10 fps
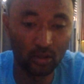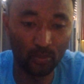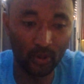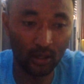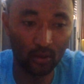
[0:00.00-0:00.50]
to
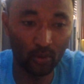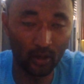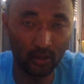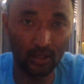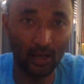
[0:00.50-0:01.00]
bring
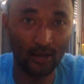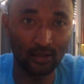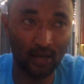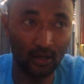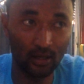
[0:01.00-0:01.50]
awareness to
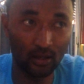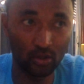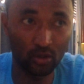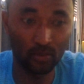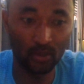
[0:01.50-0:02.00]
Cascadia, and
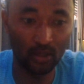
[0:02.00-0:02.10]
just to